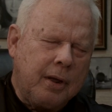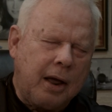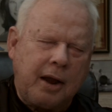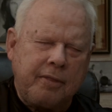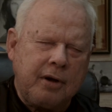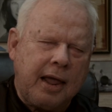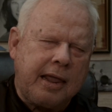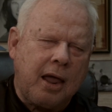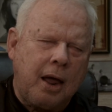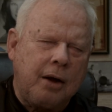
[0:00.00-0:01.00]
another
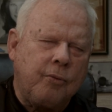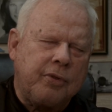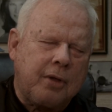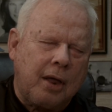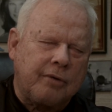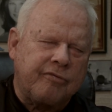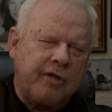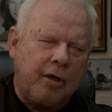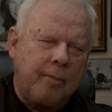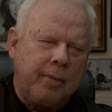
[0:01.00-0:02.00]
Nikon with color
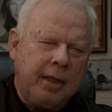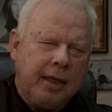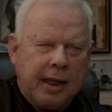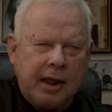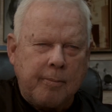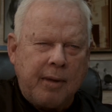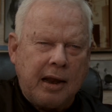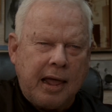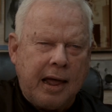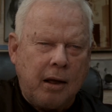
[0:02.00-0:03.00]
film, and a
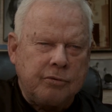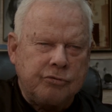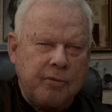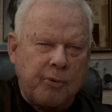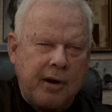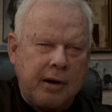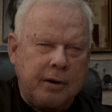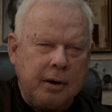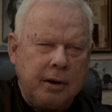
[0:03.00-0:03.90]
Bella House Super 8